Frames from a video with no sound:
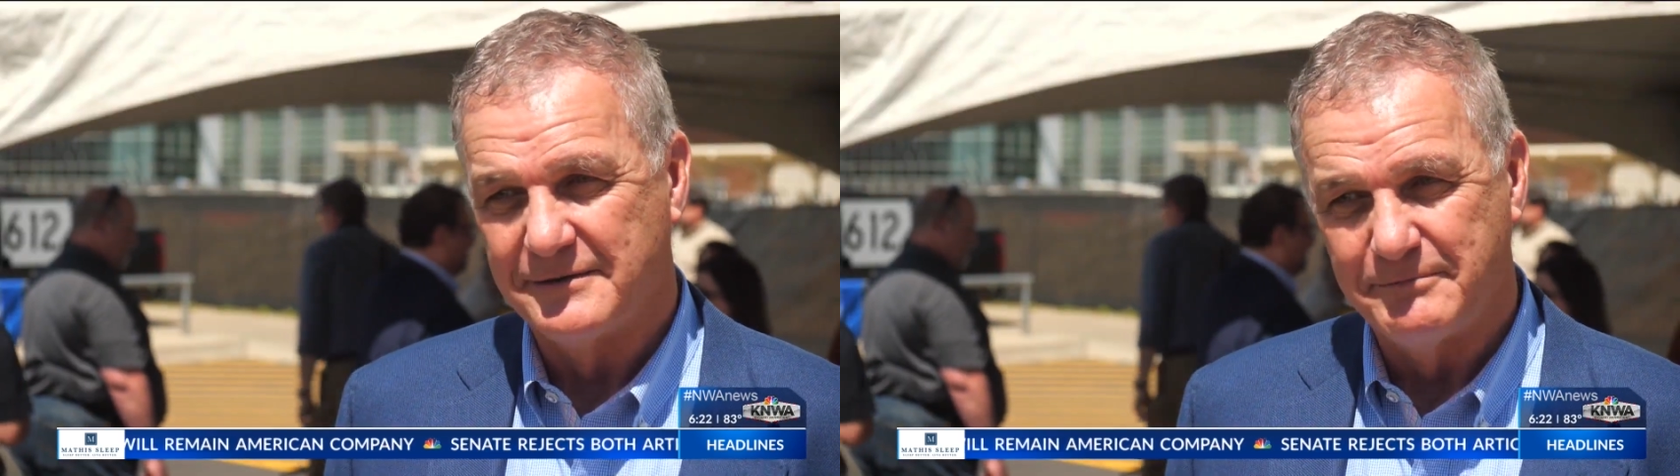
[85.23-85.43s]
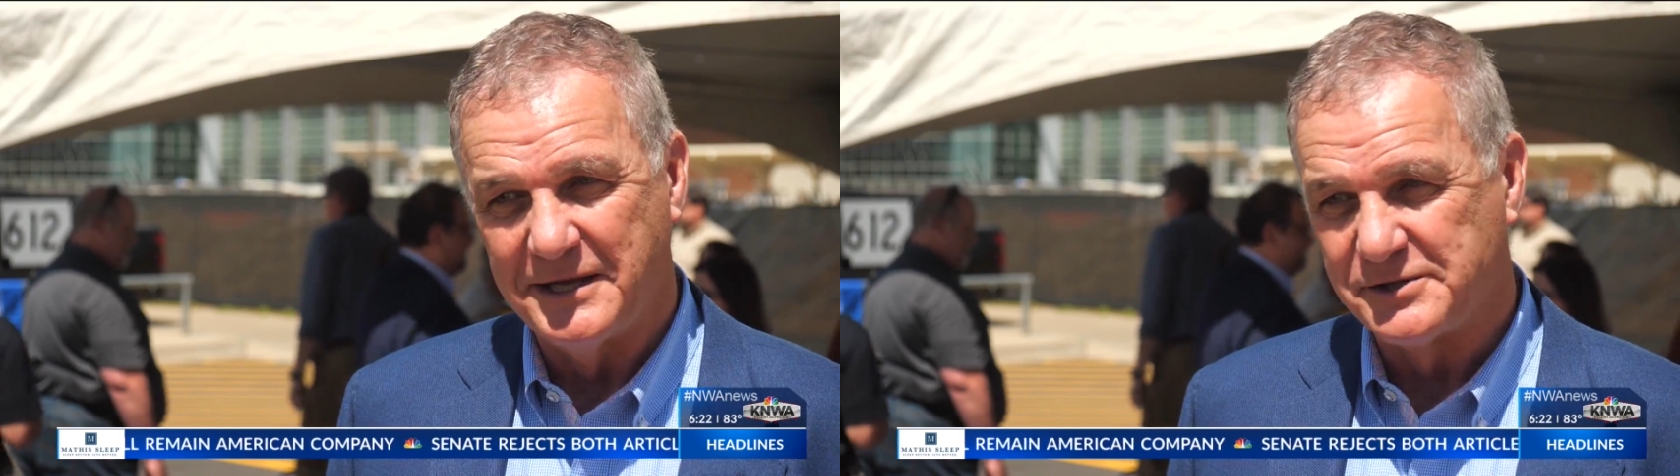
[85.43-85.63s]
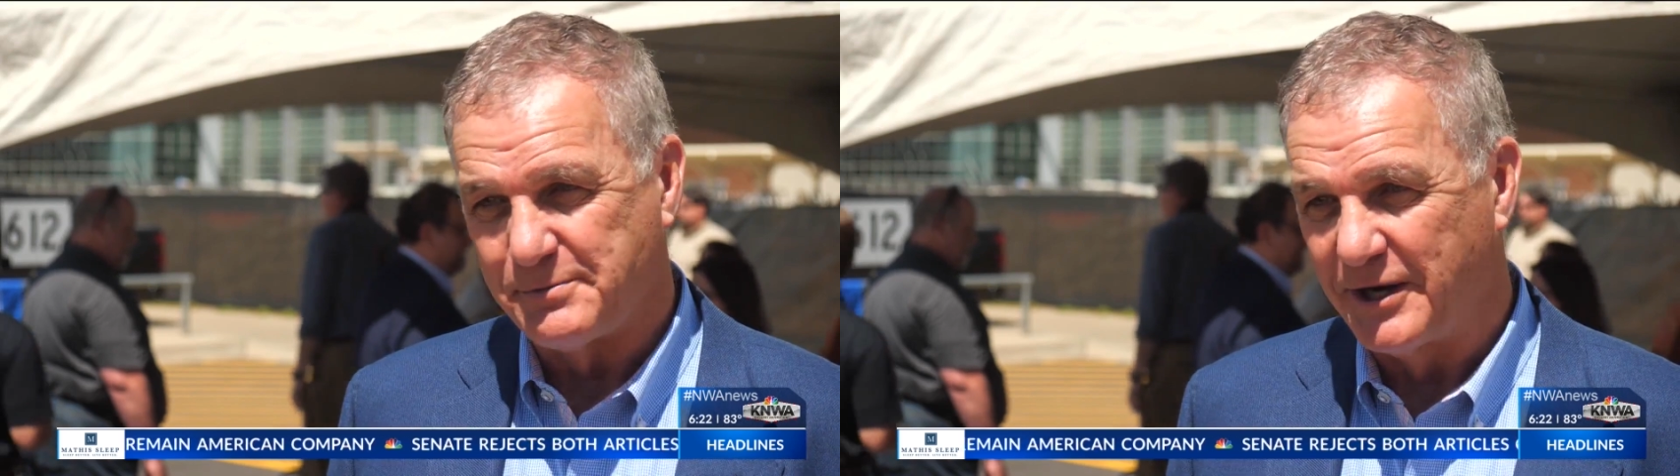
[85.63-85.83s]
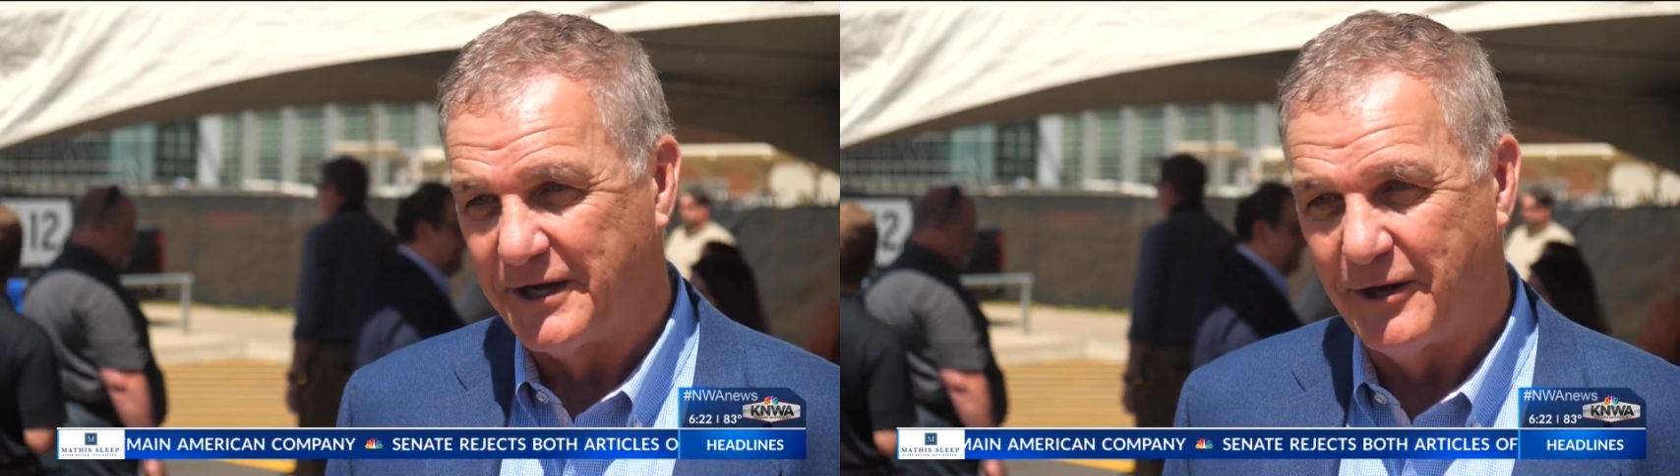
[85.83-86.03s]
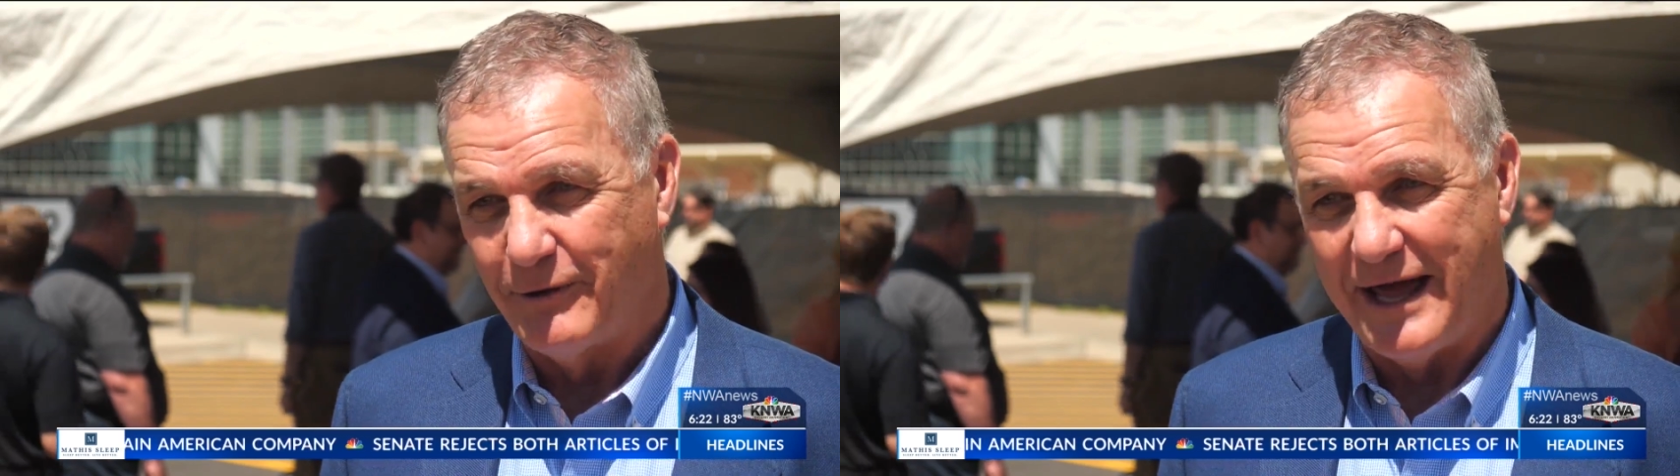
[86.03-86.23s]
being
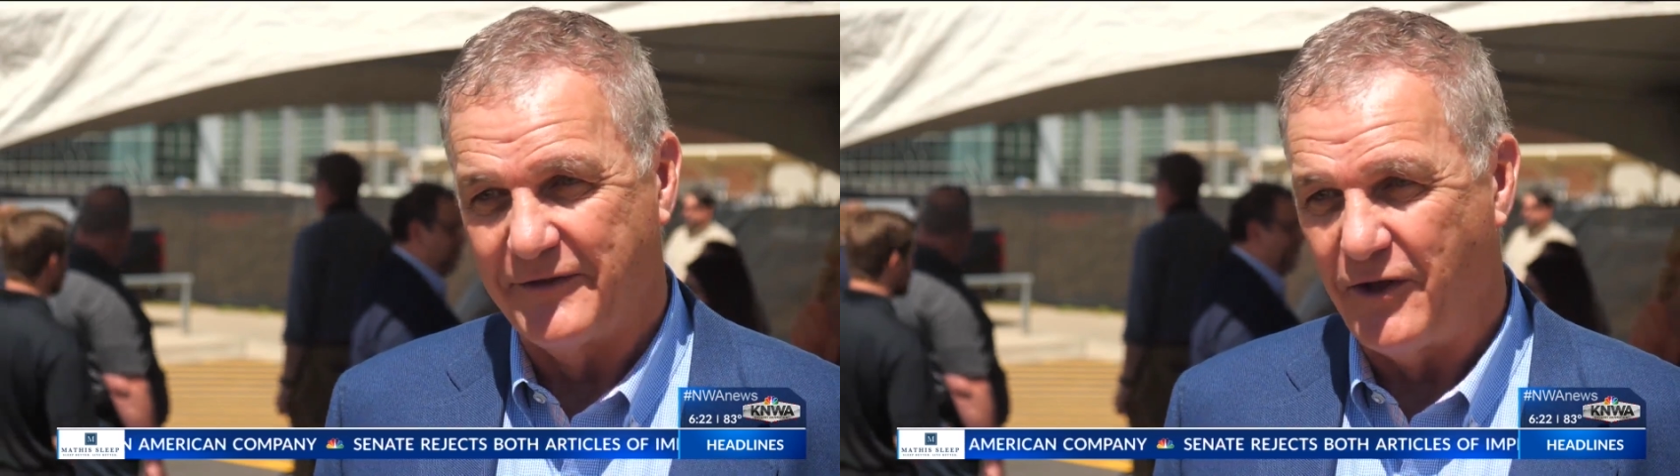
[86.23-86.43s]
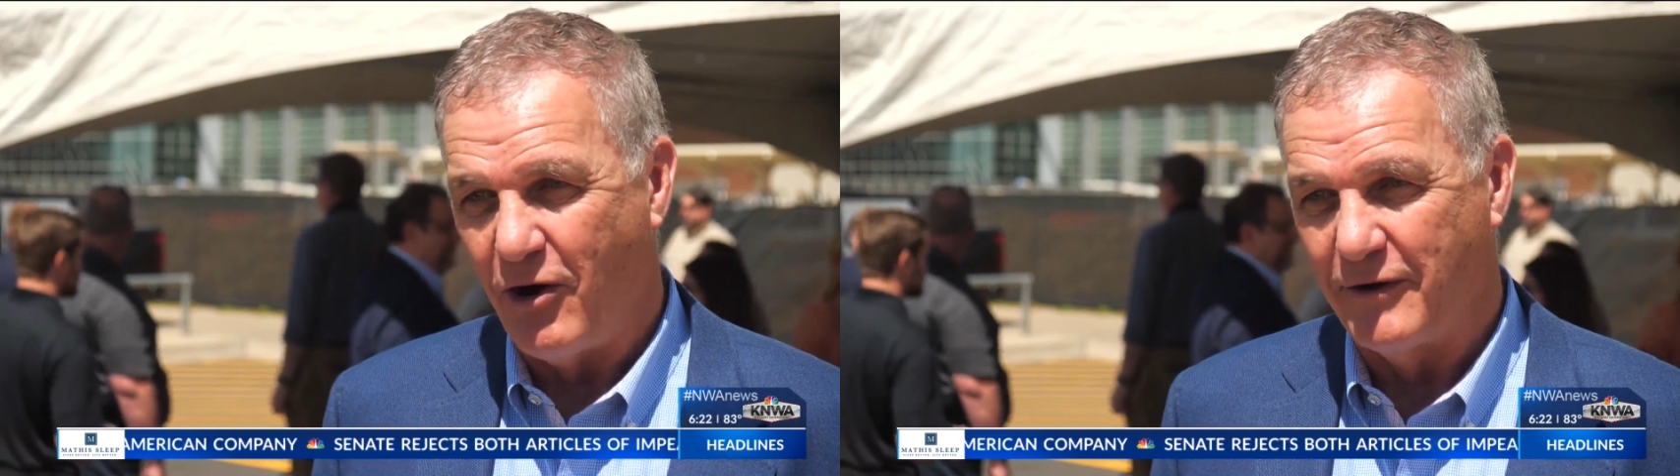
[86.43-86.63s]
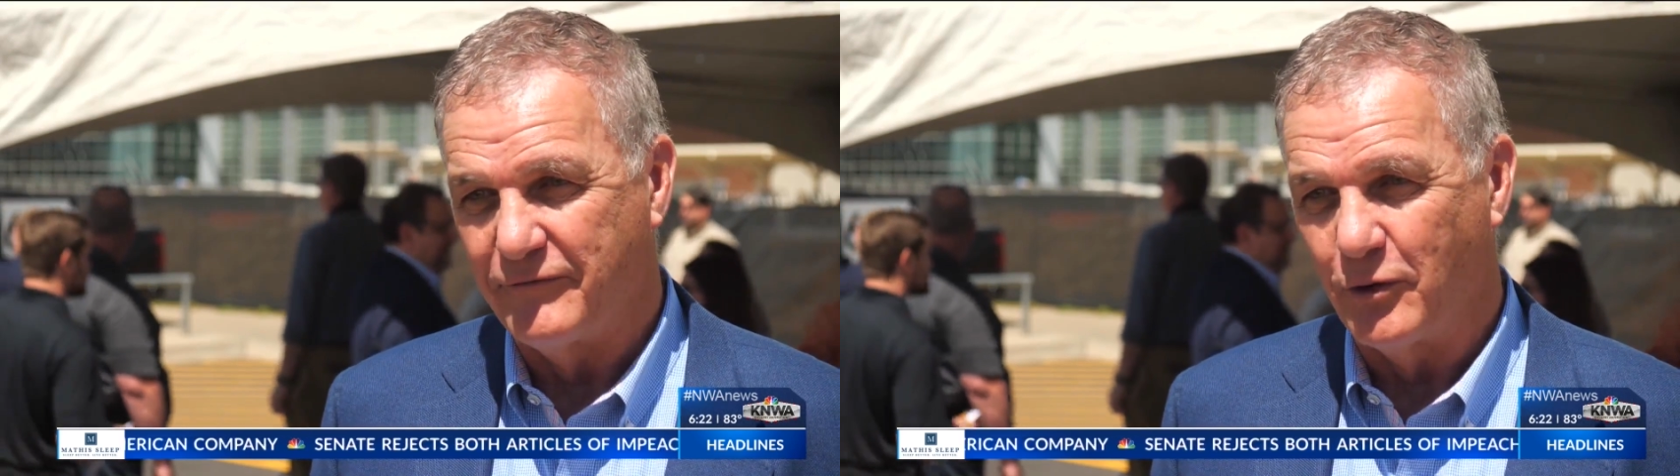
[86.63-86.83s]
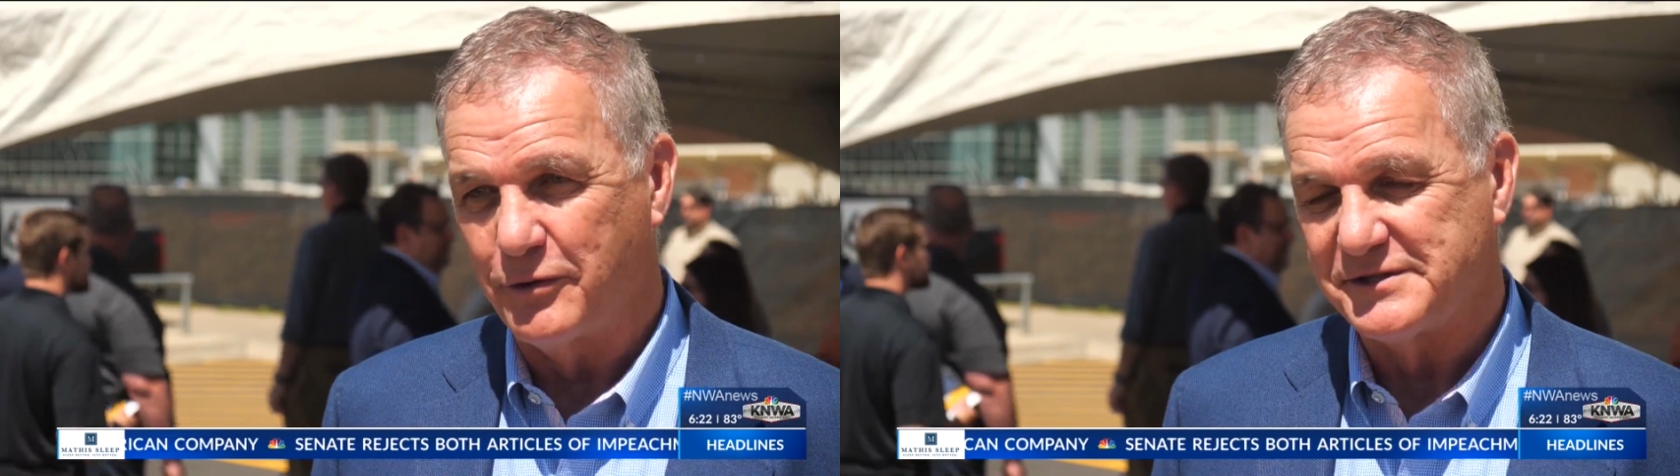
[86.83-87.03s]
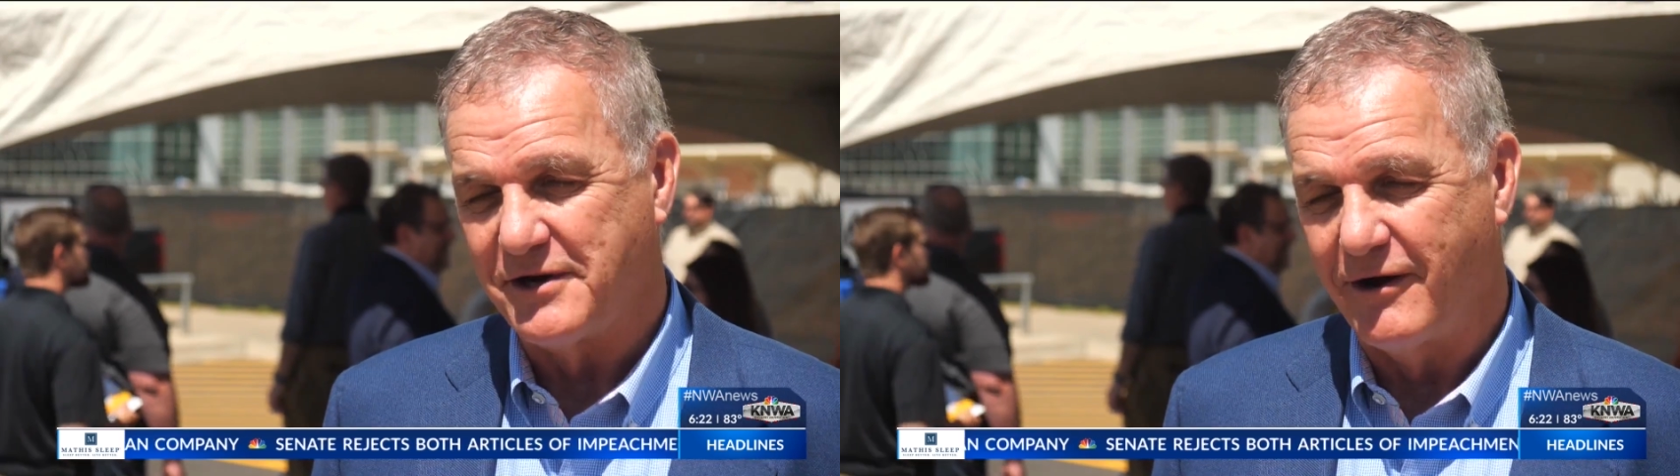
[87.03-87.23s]
Springdale right in the heart of
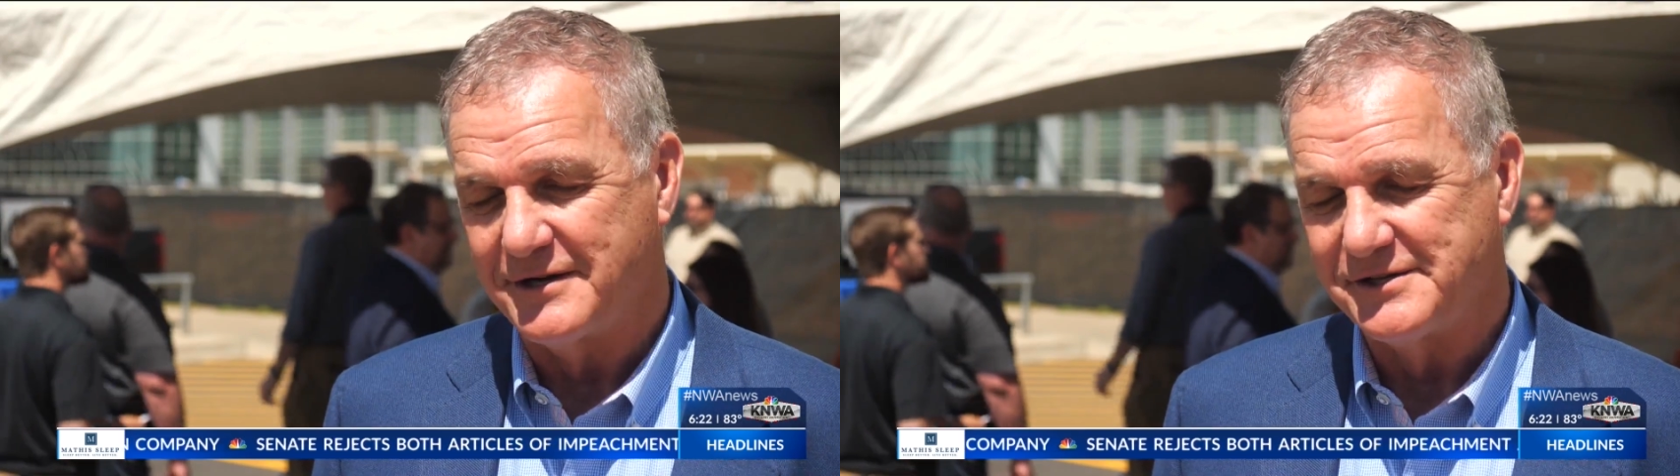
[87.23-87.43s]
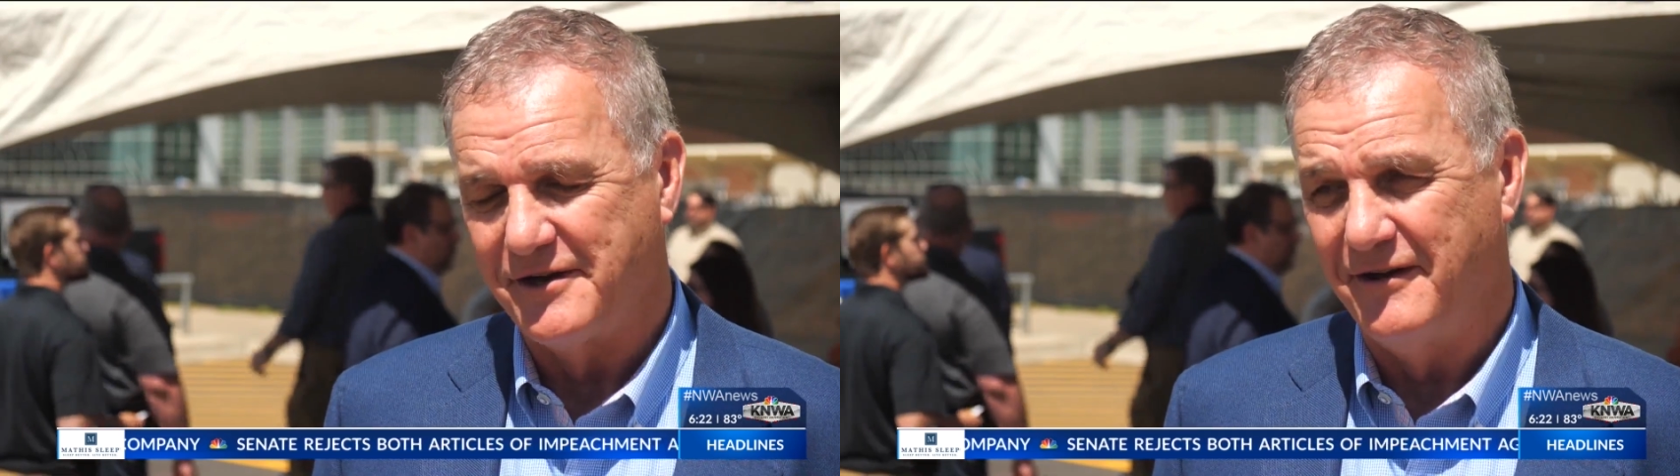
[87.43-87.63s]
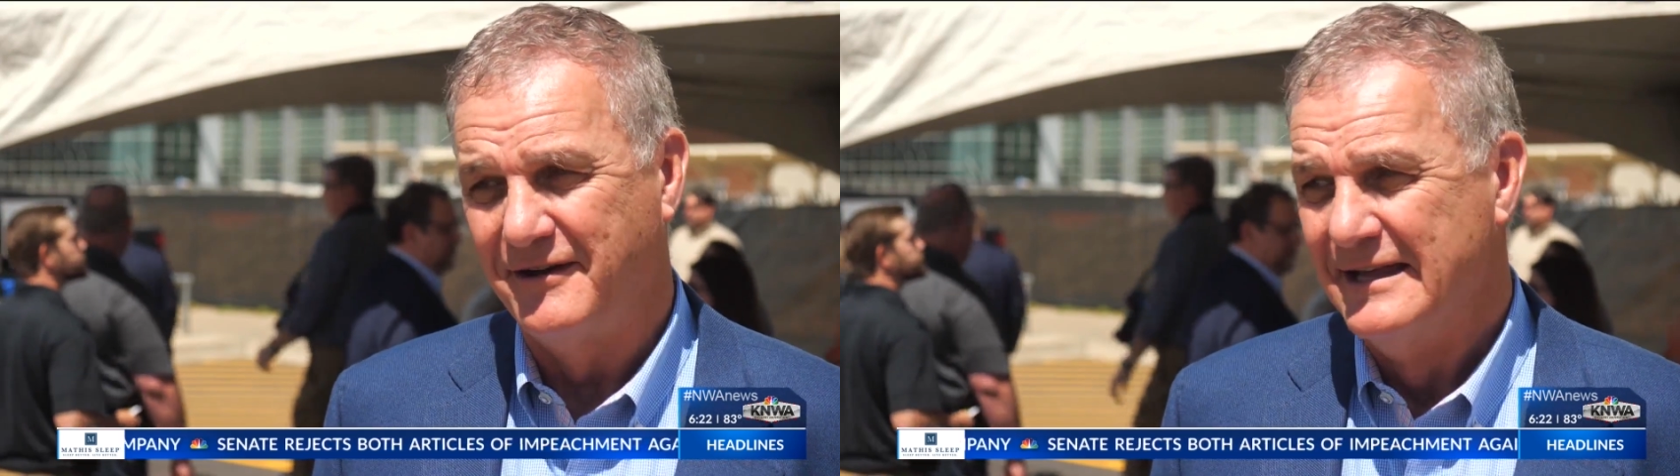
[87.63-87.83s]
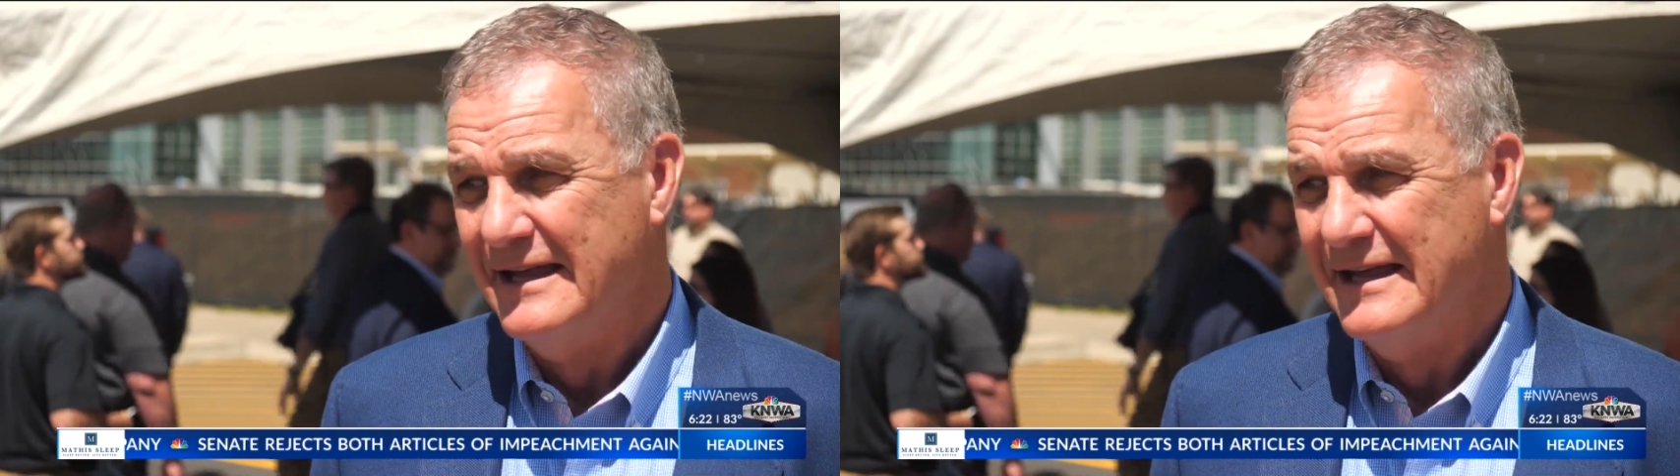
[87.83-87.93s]
Northwest Arkansas,